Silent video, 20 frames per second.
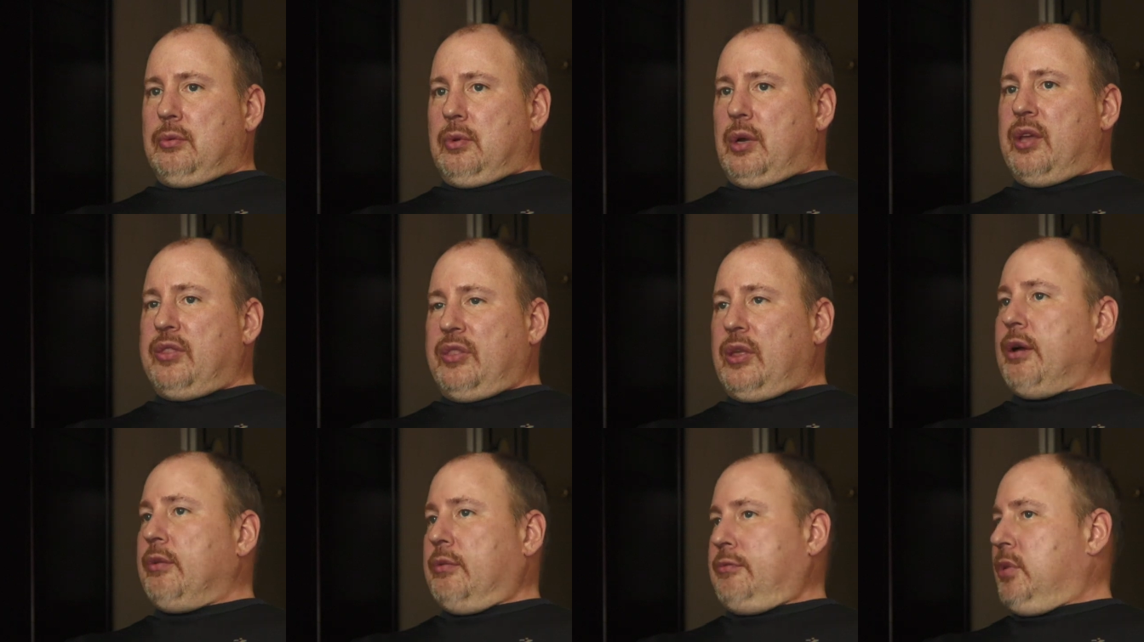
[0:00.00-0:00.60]
I
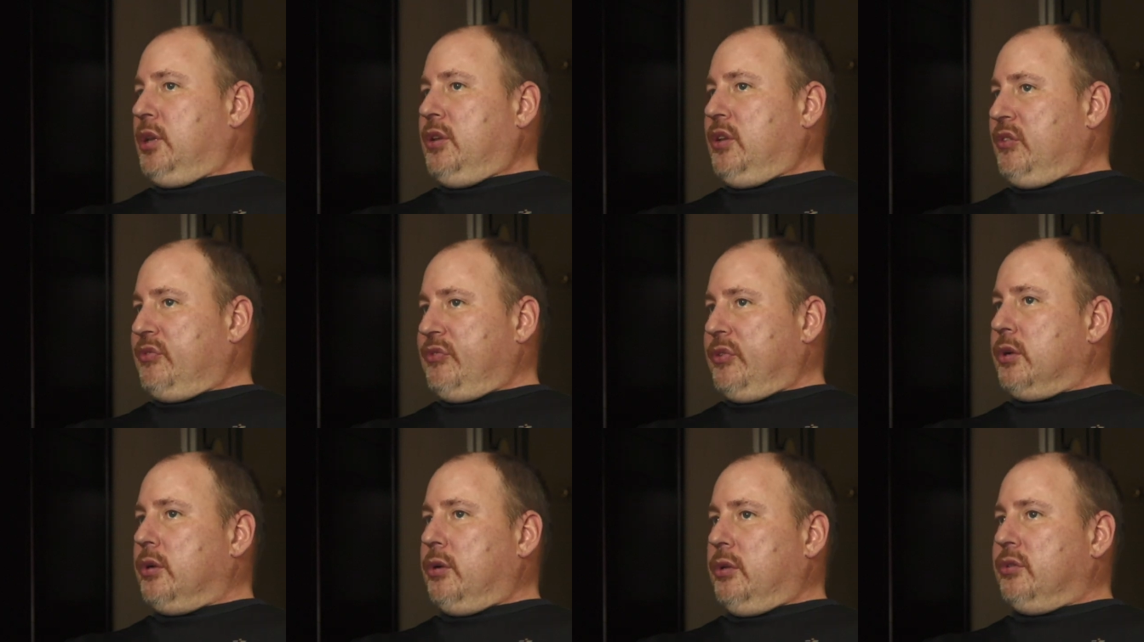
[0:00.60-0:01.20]
thought would be
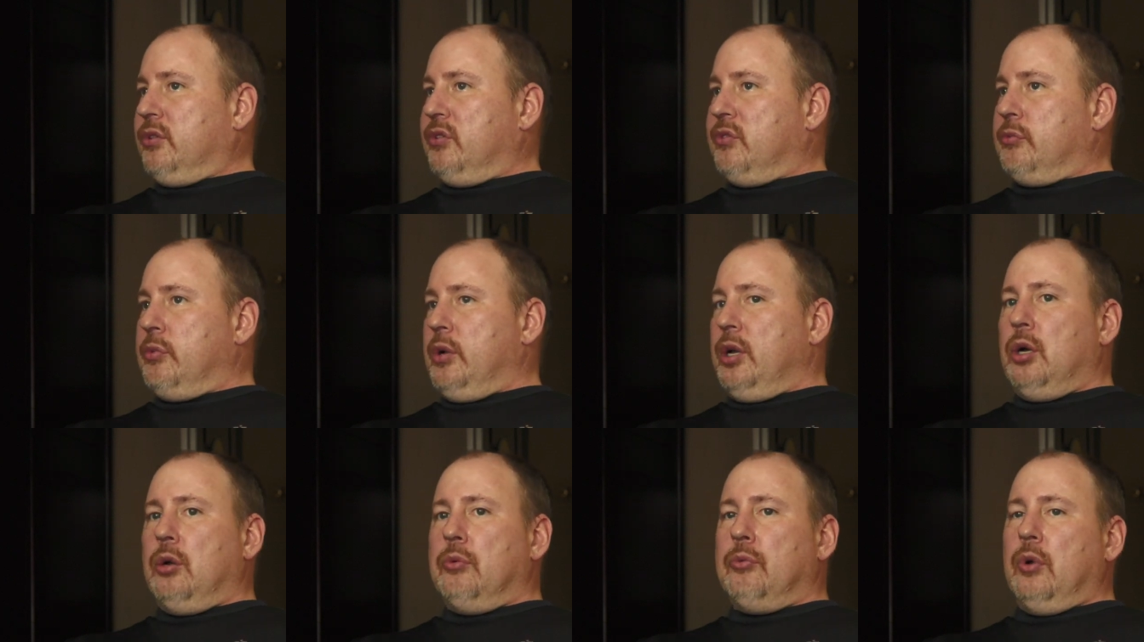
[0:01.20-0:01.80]
difficult as
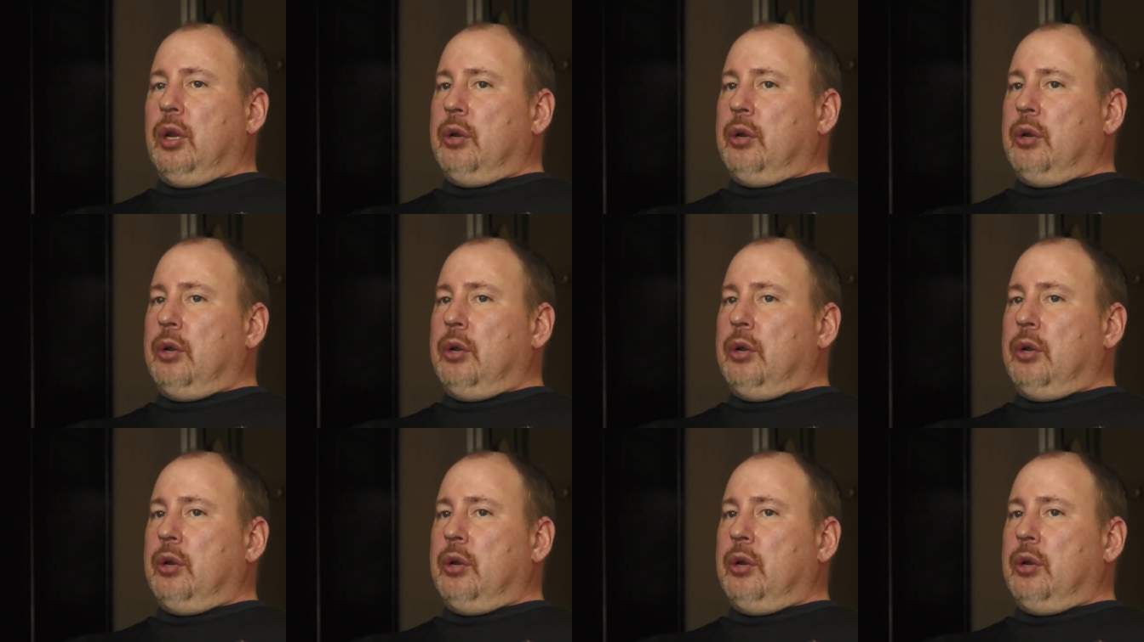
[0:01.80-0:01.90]
well.